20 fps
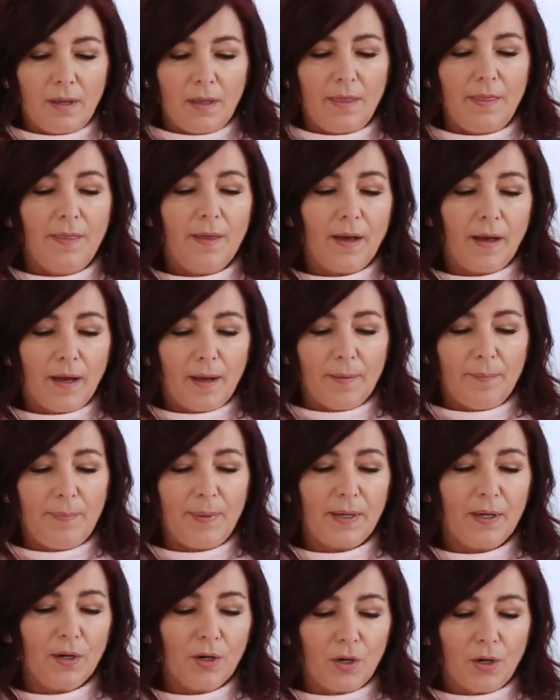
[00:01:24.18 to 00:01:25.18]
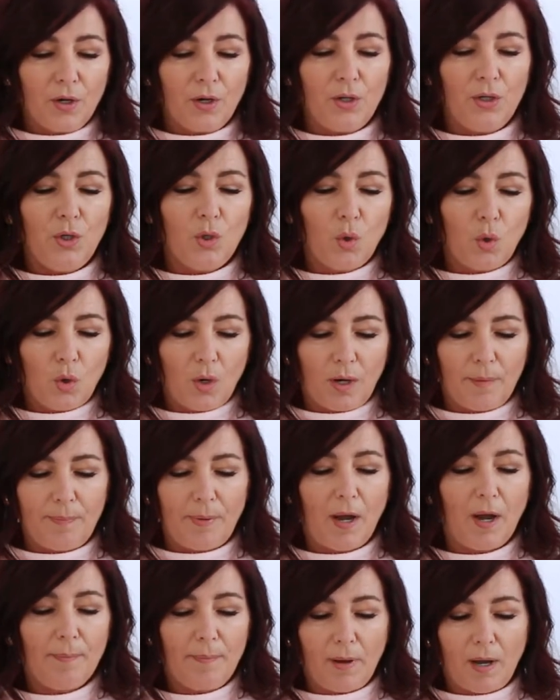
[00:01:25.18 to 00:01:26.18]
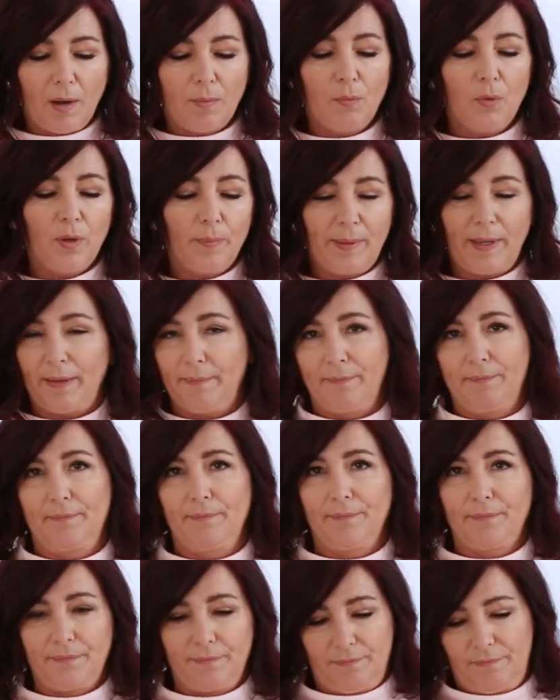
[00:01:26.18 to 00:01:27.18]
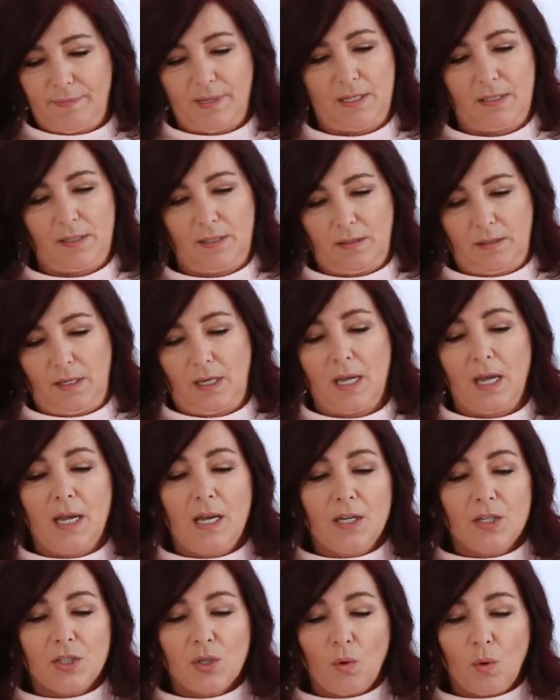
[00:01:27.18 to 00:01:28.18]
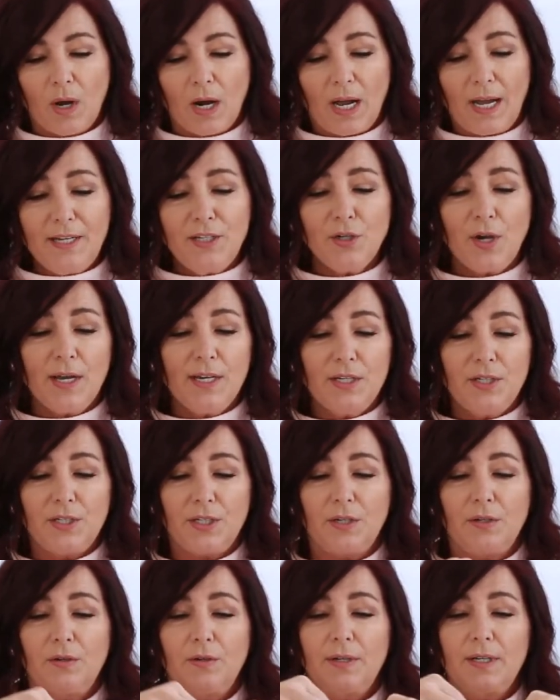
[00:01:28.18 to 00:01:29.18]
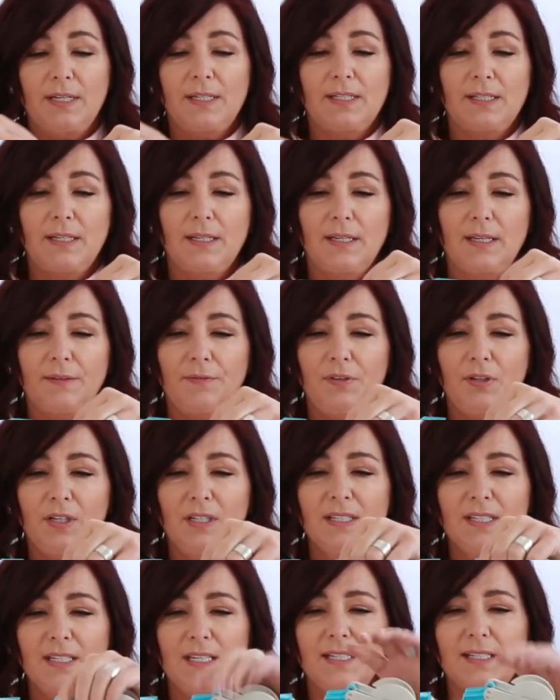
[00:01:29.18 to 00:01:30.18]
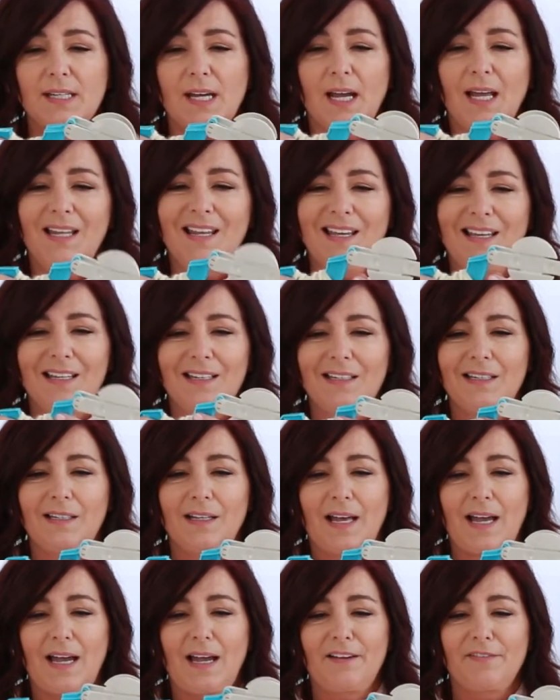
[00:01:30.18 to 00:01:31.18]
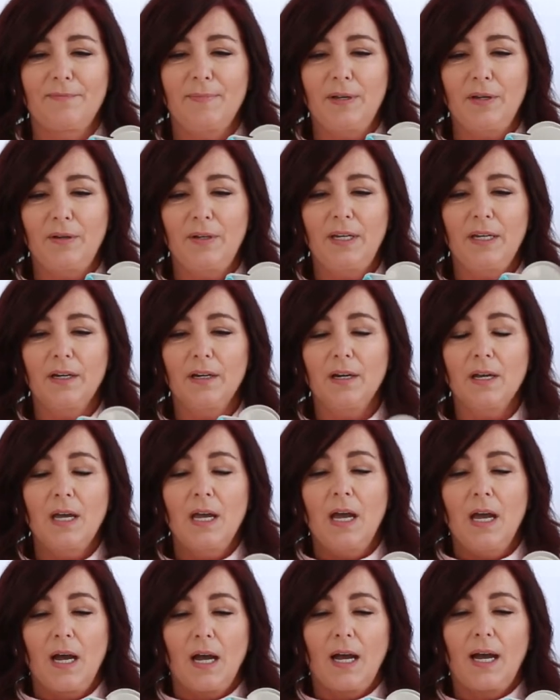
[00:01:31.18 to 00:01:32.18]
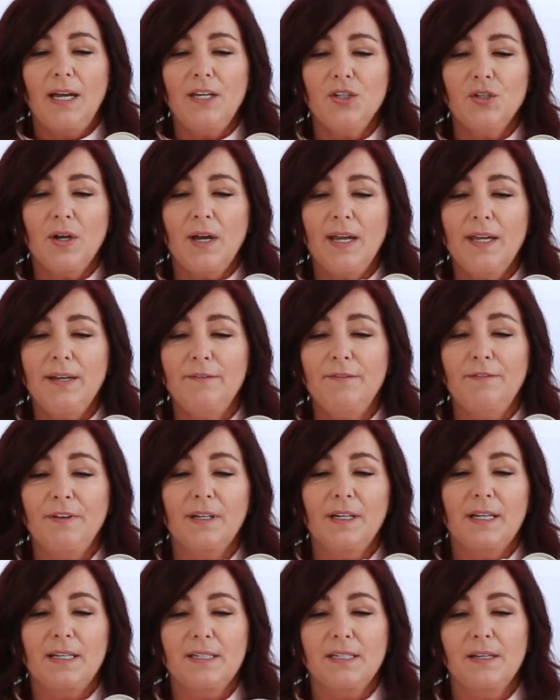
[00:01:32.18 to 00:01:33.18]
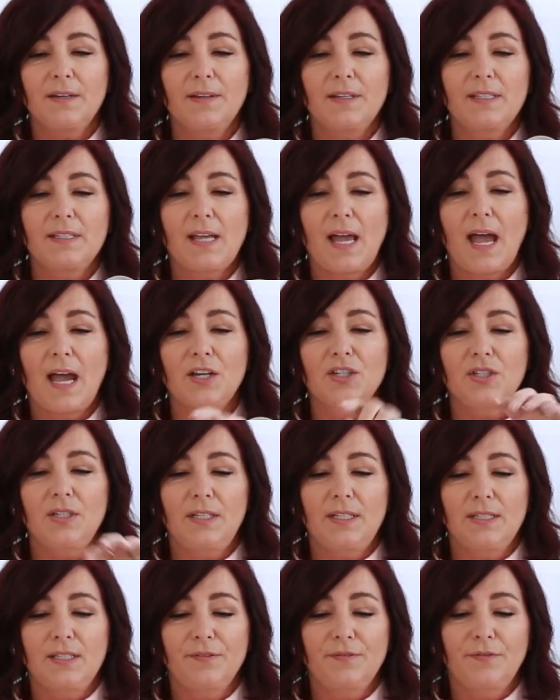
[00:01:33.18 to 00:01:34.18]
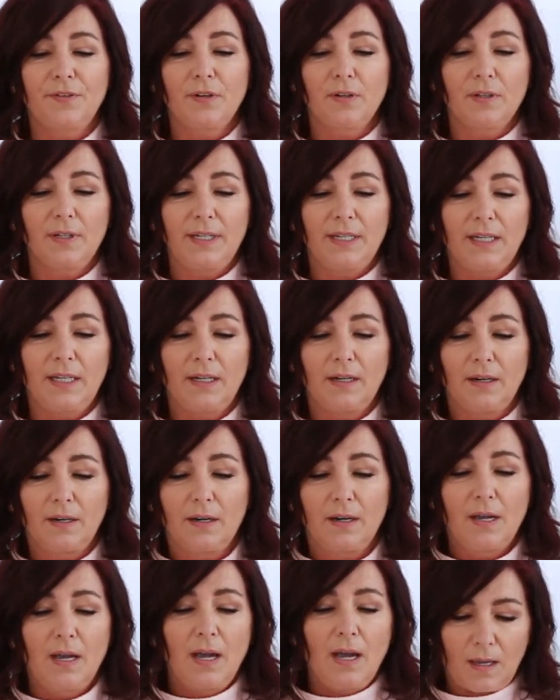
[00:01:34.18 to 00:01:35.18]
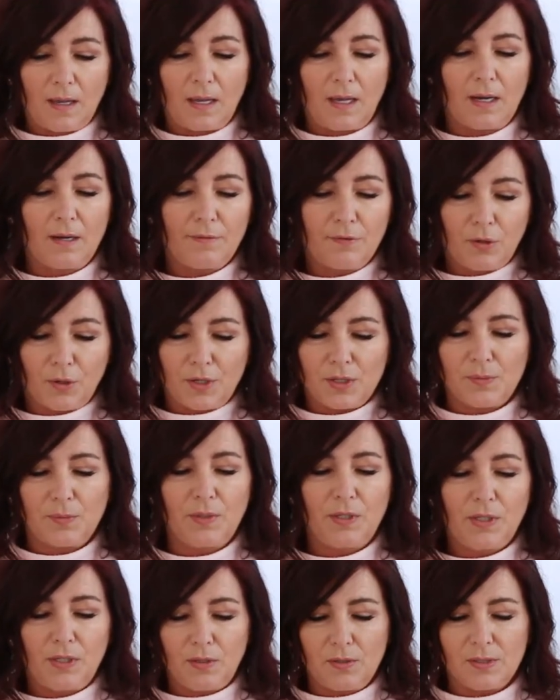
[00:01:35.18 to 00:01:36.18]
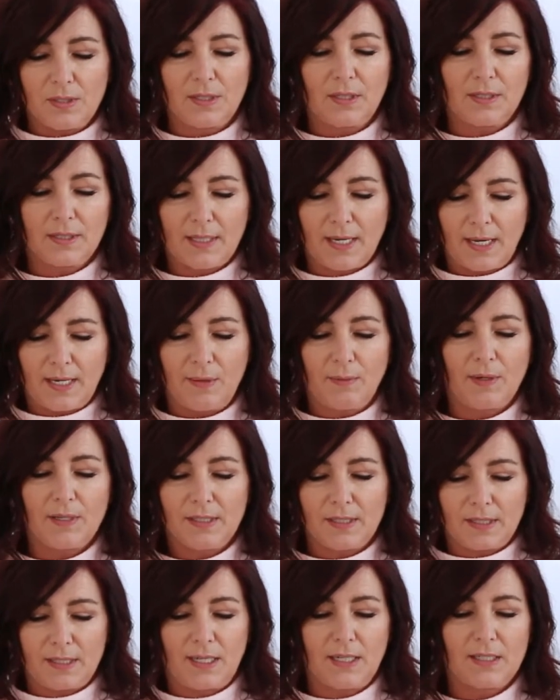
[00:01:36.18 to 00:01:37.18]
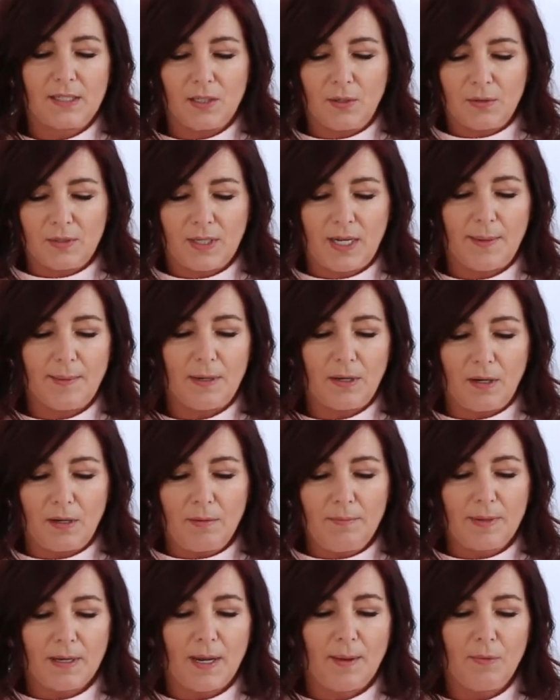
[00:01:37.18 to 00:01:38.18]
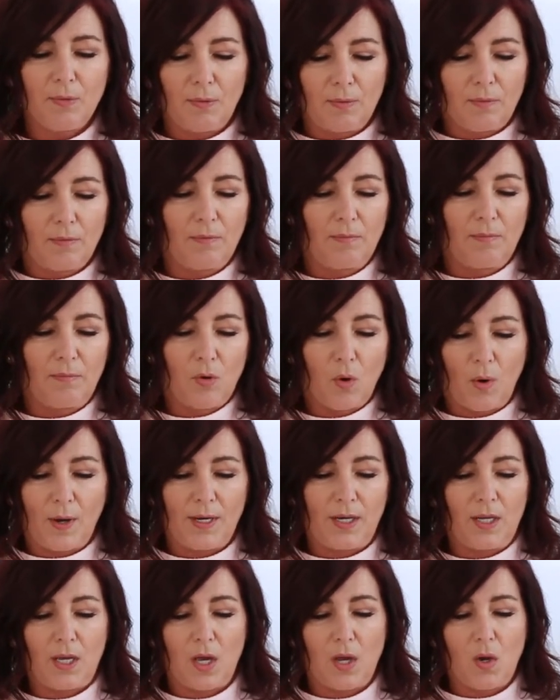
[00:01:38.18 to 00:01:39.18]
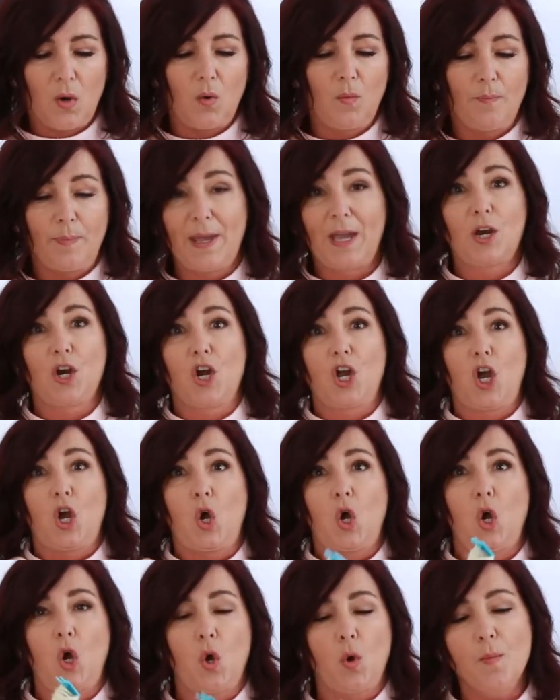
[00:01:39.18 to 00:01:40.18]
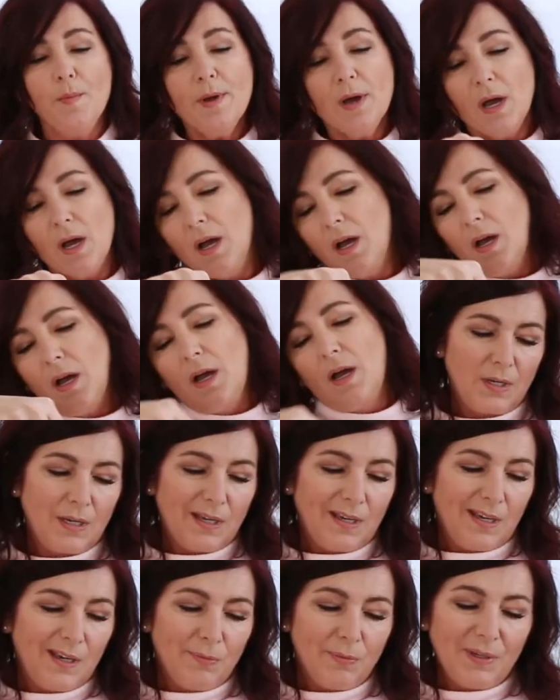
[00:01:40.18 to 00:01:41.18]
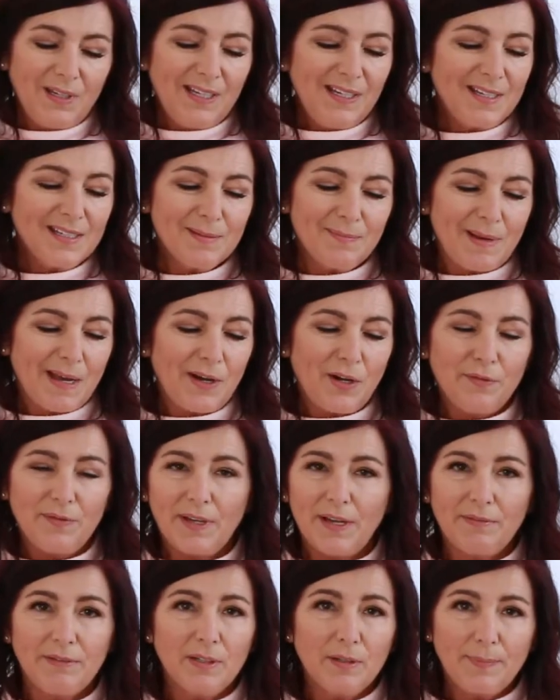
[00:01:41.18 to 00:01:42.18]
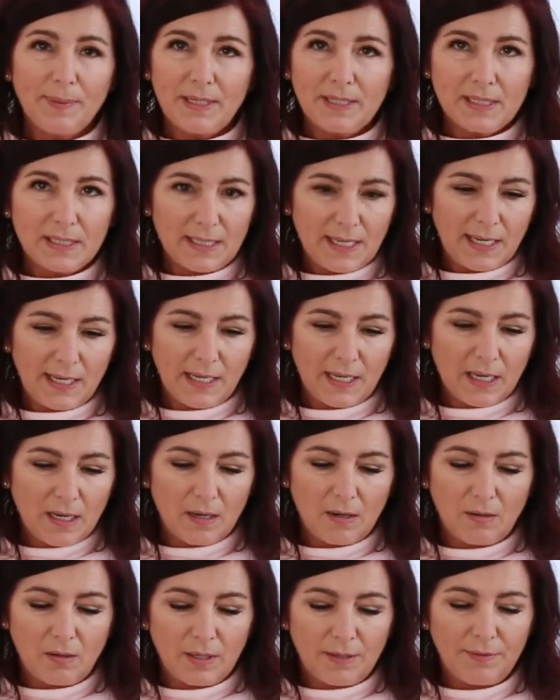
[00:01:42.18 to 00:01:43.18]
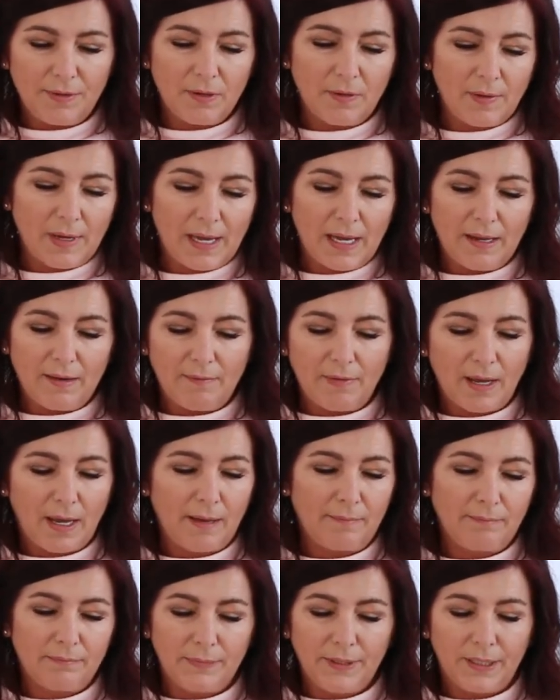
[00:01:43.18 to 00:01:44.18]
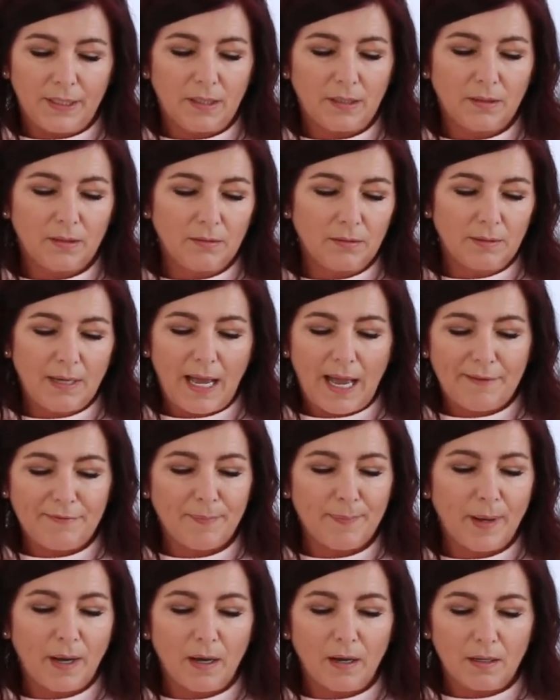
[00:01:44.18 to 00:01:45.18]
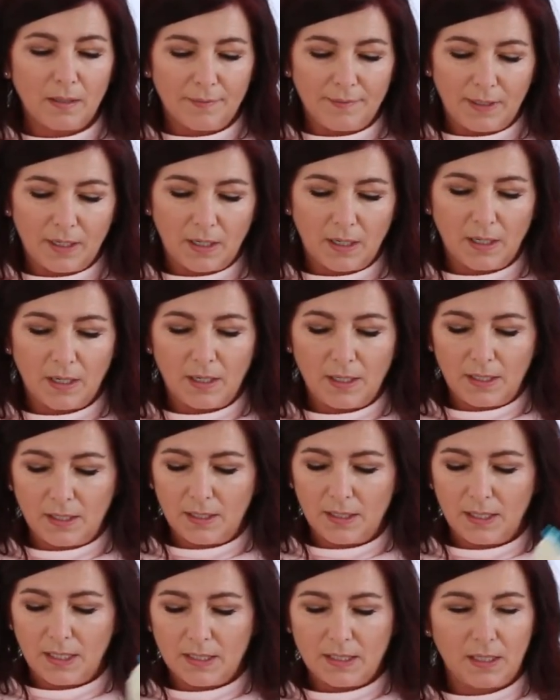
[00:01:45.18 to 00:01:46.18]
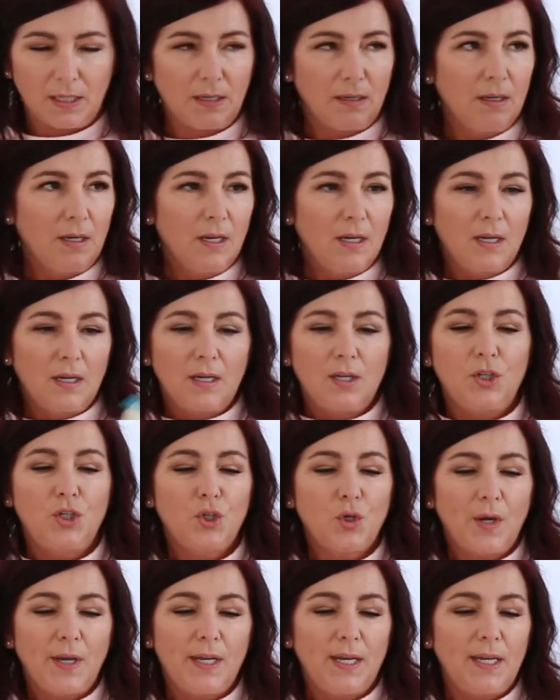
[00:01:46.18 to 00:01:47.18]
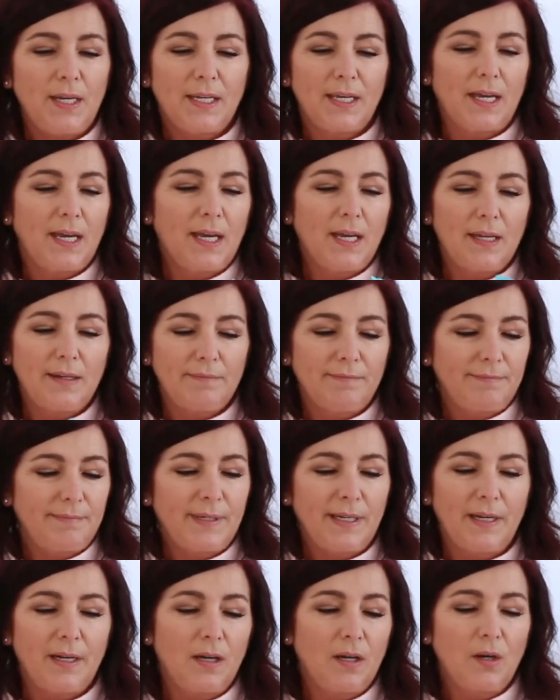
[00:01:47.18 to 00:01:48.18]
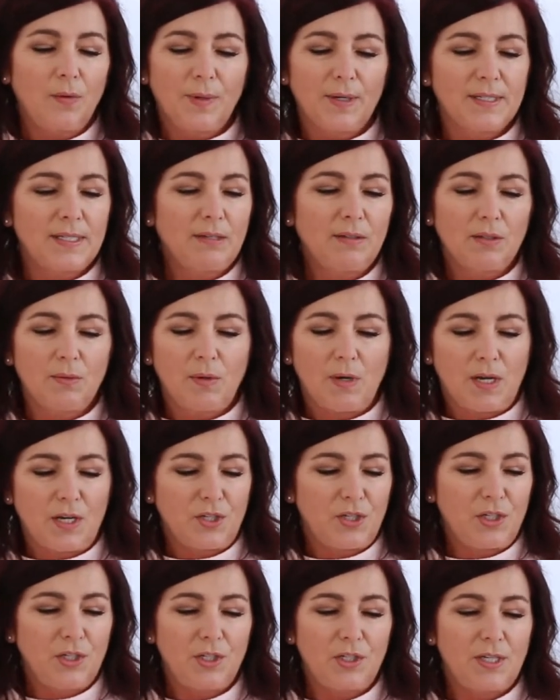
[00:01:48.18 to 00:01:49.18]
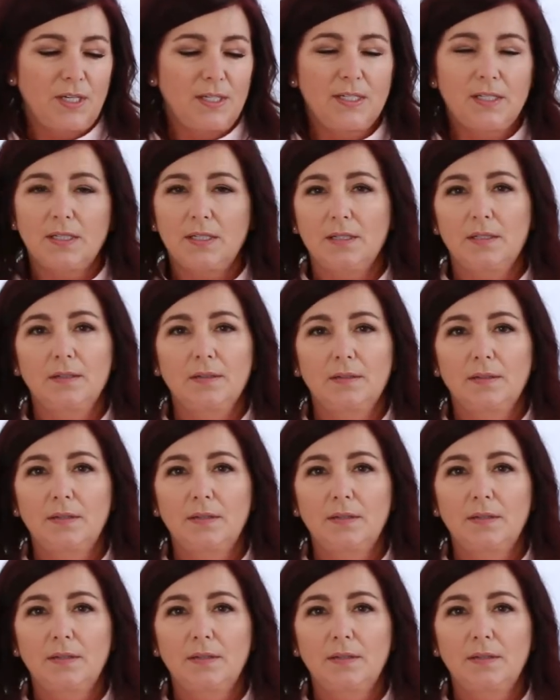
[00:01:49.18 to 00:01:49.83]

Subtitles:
the bigger your pom-pom will be, basically. So what I try to do is, if you can see, it's kind of like a little half moon here. I try and fill it till this actually is full in here. And of course, when you use the little tiny ones, it takes no time at all, but I'm going to go big or go home. It really doesn't matter if you have little pieces hanging out, if you've had, you know, half a ball of yarn and you need to join it again. It all works out in the wash. You just